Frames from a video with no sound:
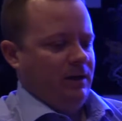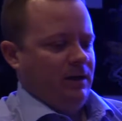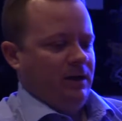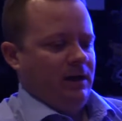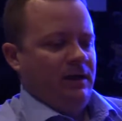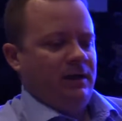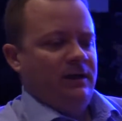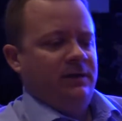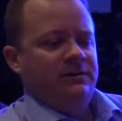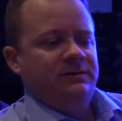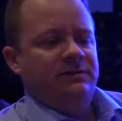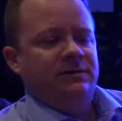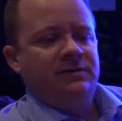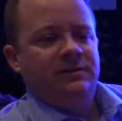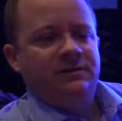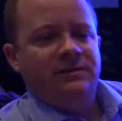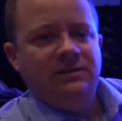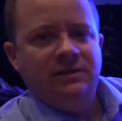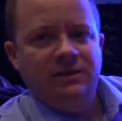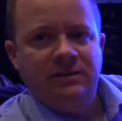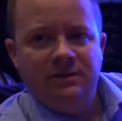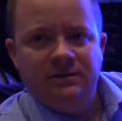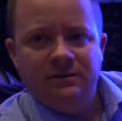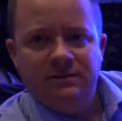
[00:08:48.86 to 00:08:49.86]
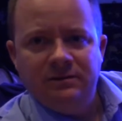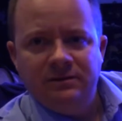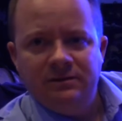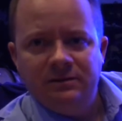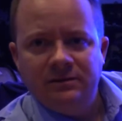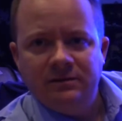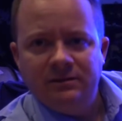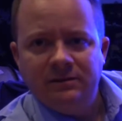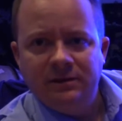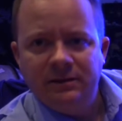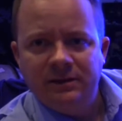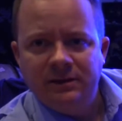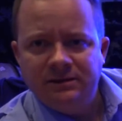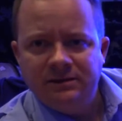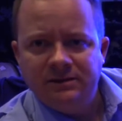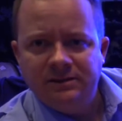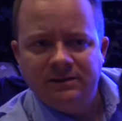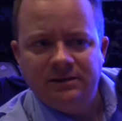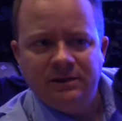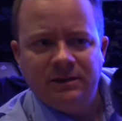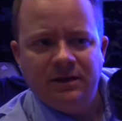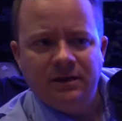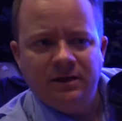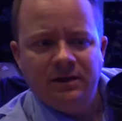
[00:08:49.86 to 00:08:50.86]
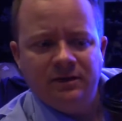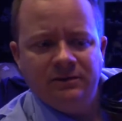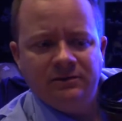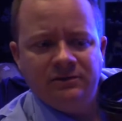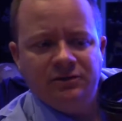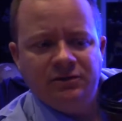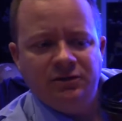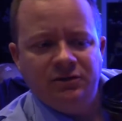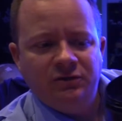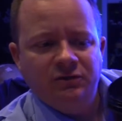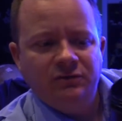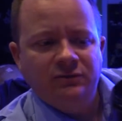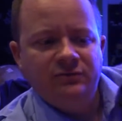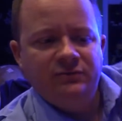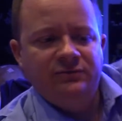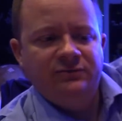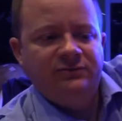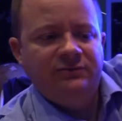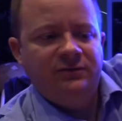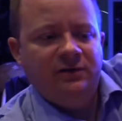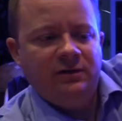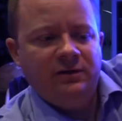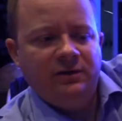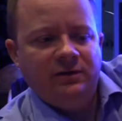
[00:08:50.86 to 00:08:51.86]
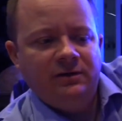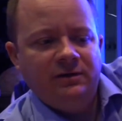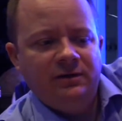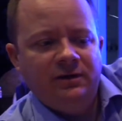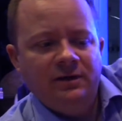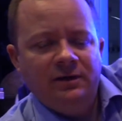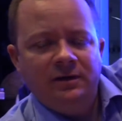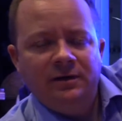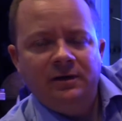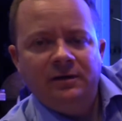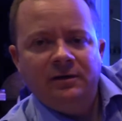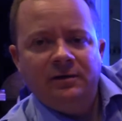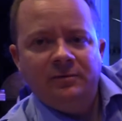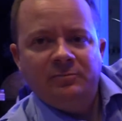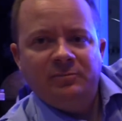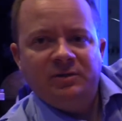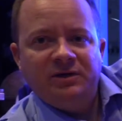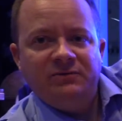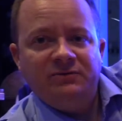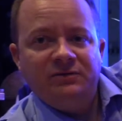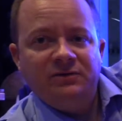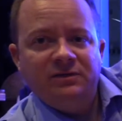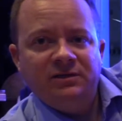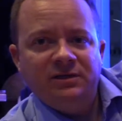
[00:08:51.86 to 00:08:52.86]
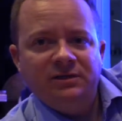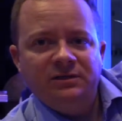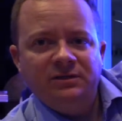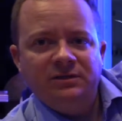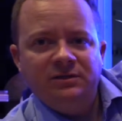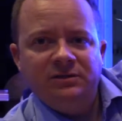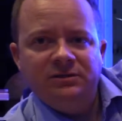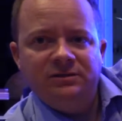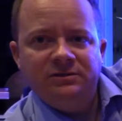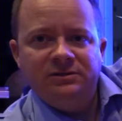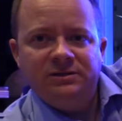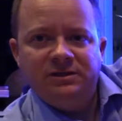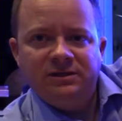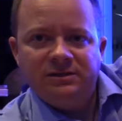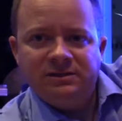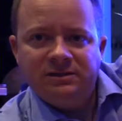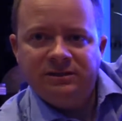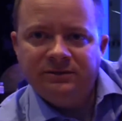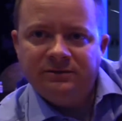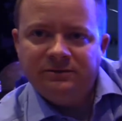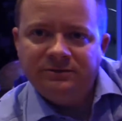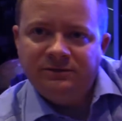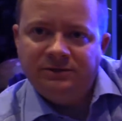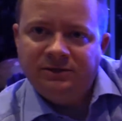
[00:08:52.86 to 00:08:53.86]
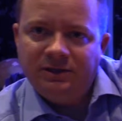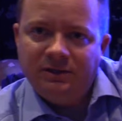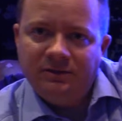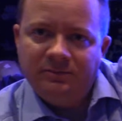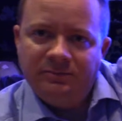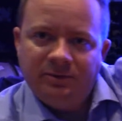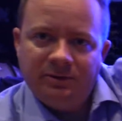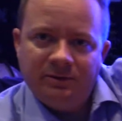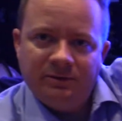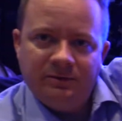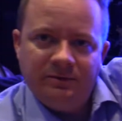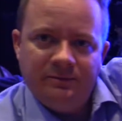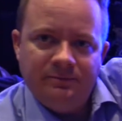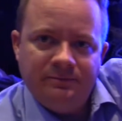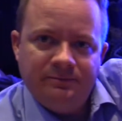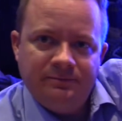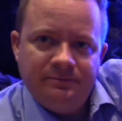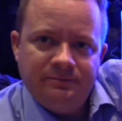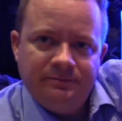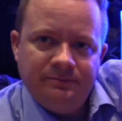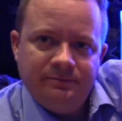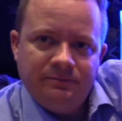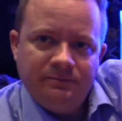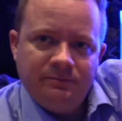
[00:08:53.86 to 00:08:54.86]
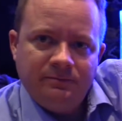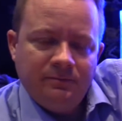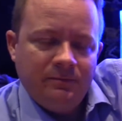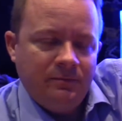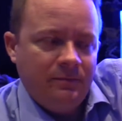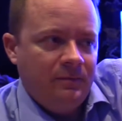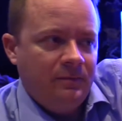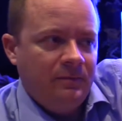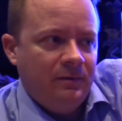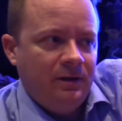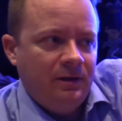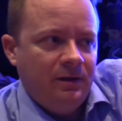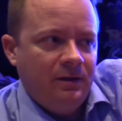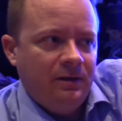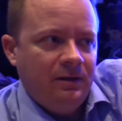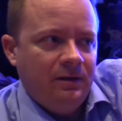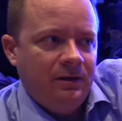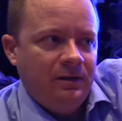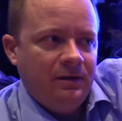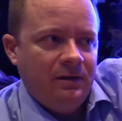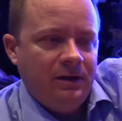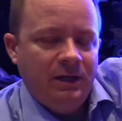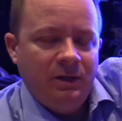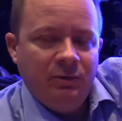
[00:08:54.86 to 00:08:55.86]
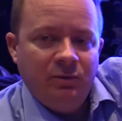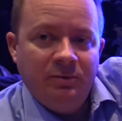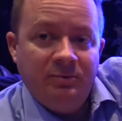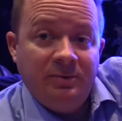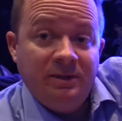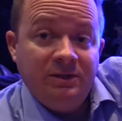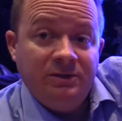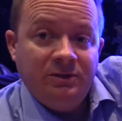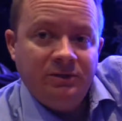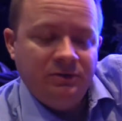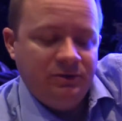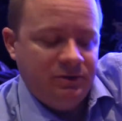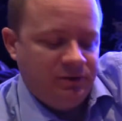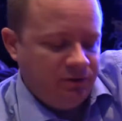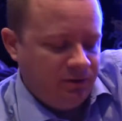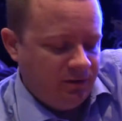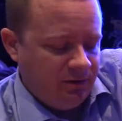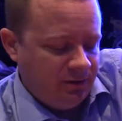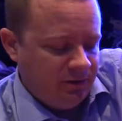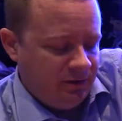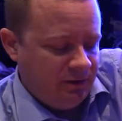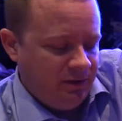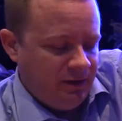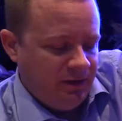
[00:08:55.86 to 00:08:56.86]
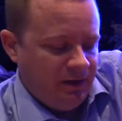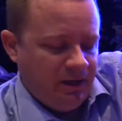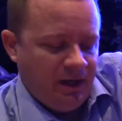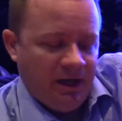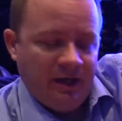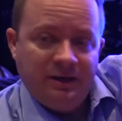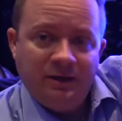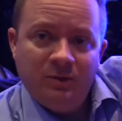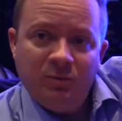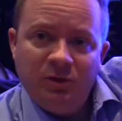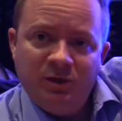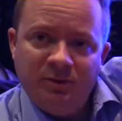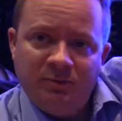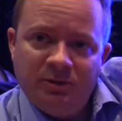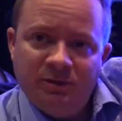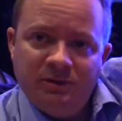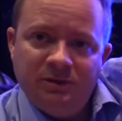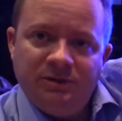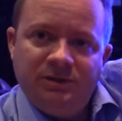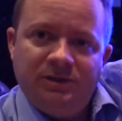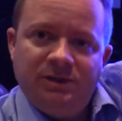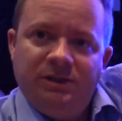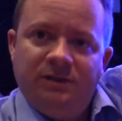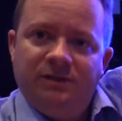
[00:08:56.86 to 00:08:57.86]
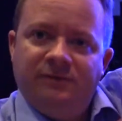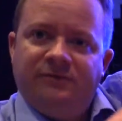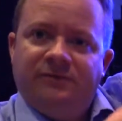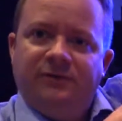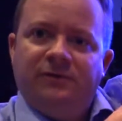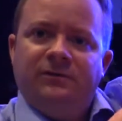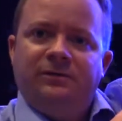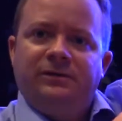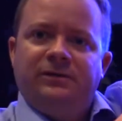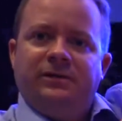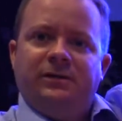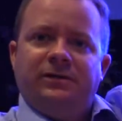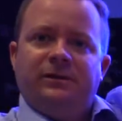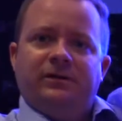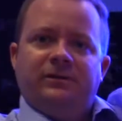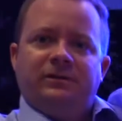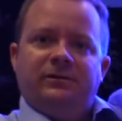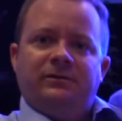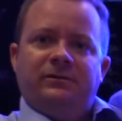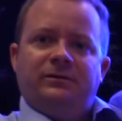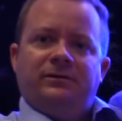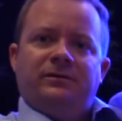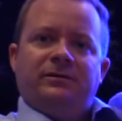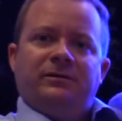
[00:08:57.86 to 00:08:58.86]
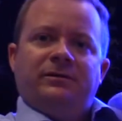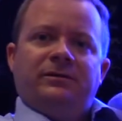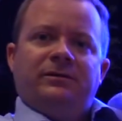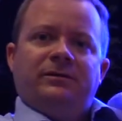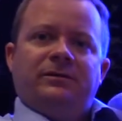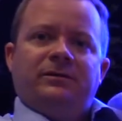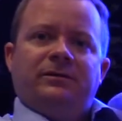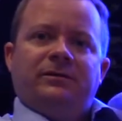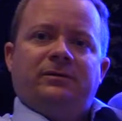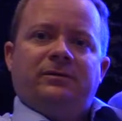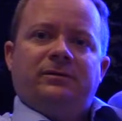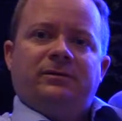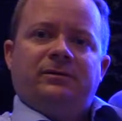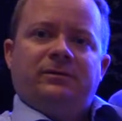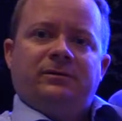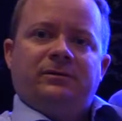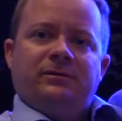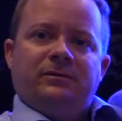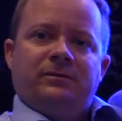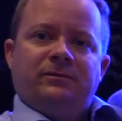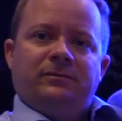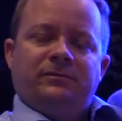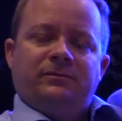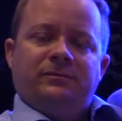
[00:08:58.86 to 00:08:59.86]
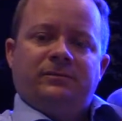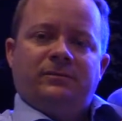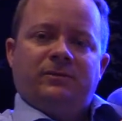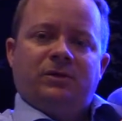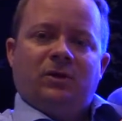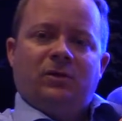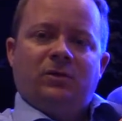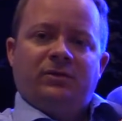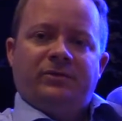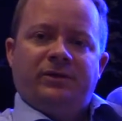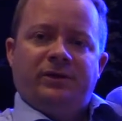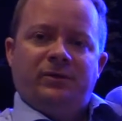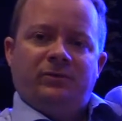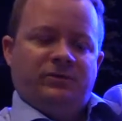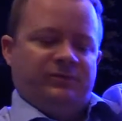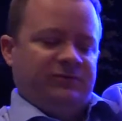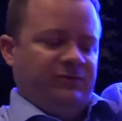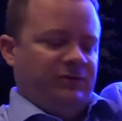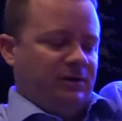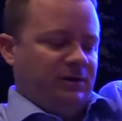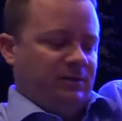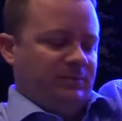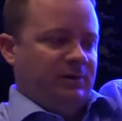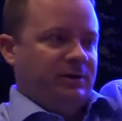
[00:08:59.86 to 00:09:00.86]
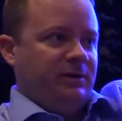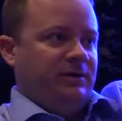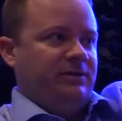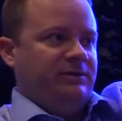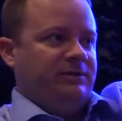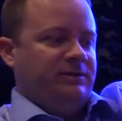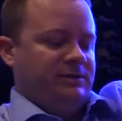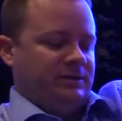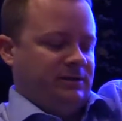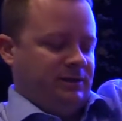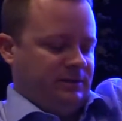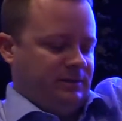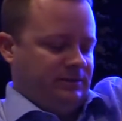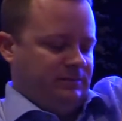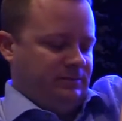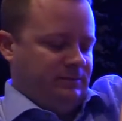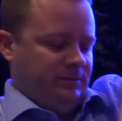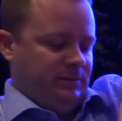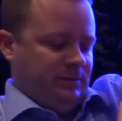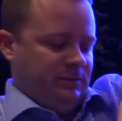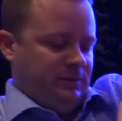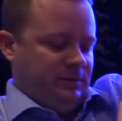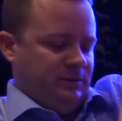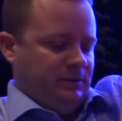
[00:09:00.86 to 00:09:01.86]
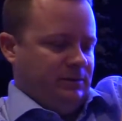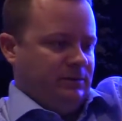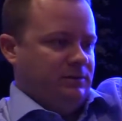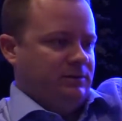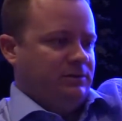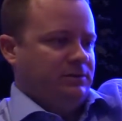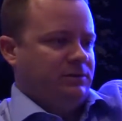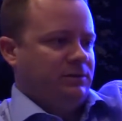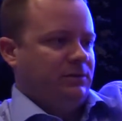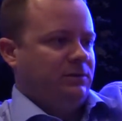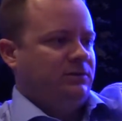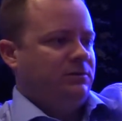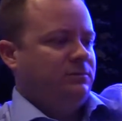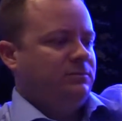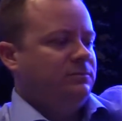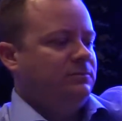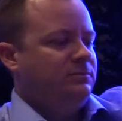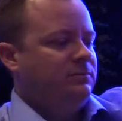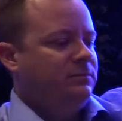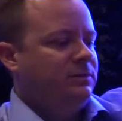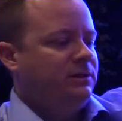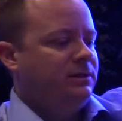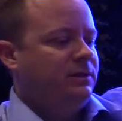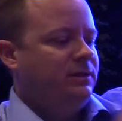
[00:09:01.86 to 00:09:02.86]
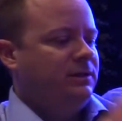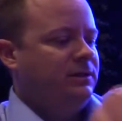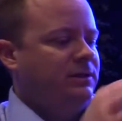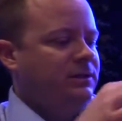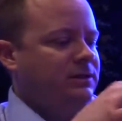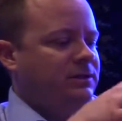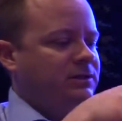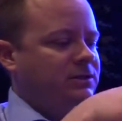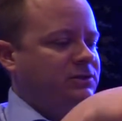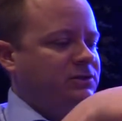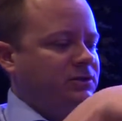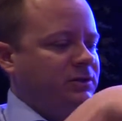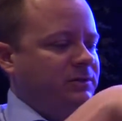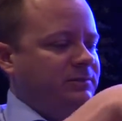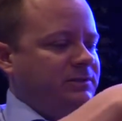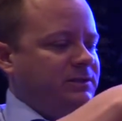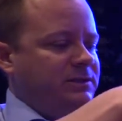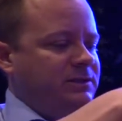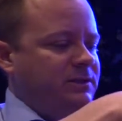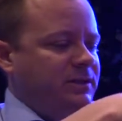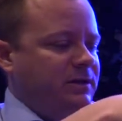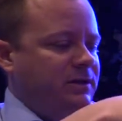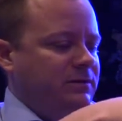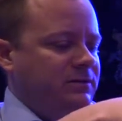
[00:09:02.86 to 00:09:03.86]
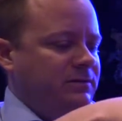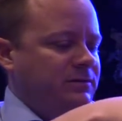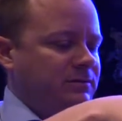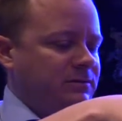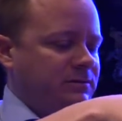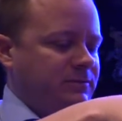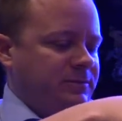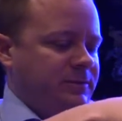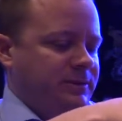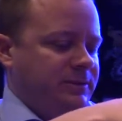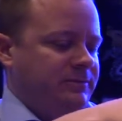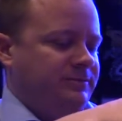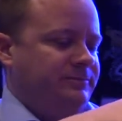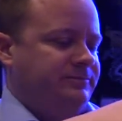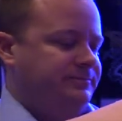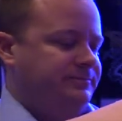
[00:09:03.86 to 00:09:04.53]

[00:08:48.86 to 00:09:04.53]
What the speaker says: And as you can see, it's sticking out too far. But if you didn't use this little jumper, it would be too short. And then when you put GFO in here, the whole thing would fall apart inside. So you're gonna need to trim this down a little bit